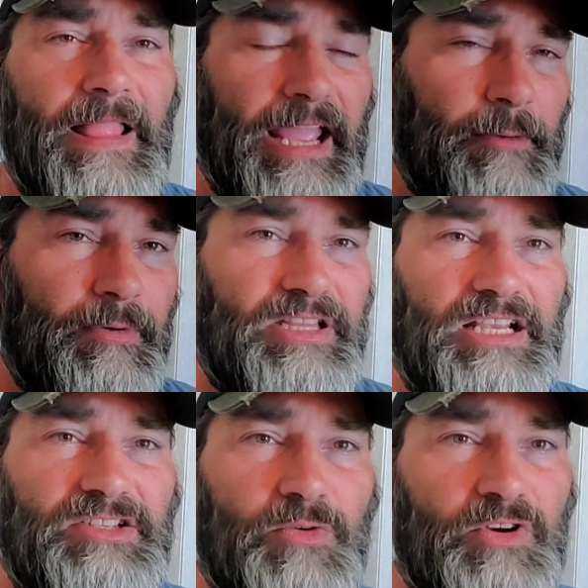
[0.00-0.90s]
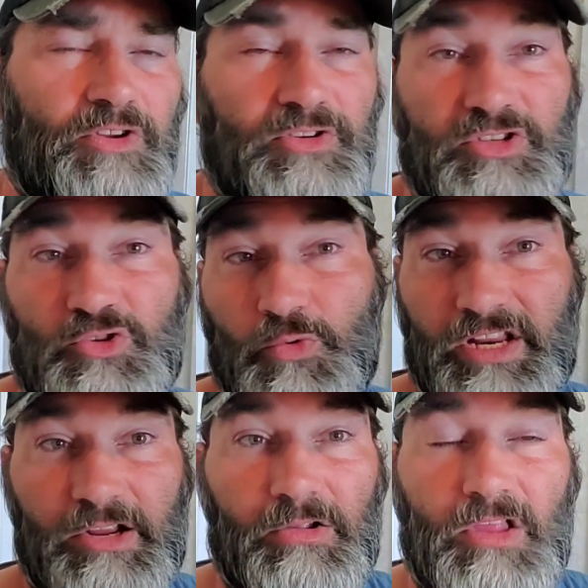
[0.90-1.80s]
And what that's going to do is it's going to
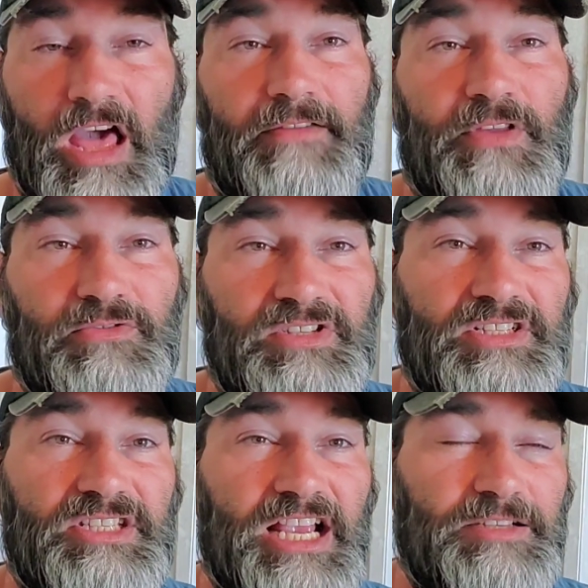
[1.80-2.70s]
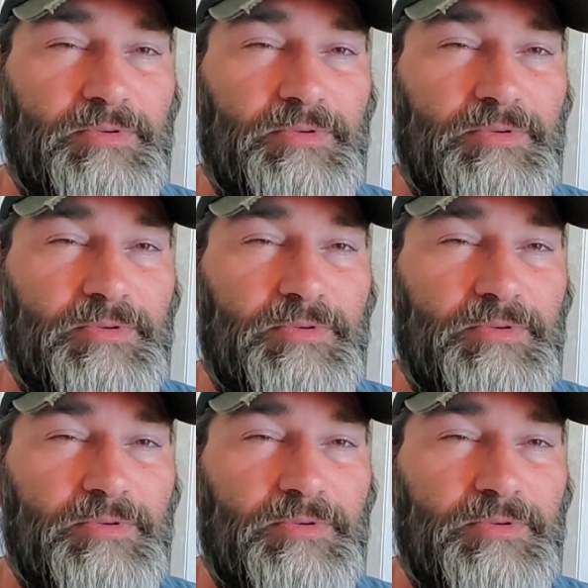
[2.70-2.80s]
kill a lot of those insects,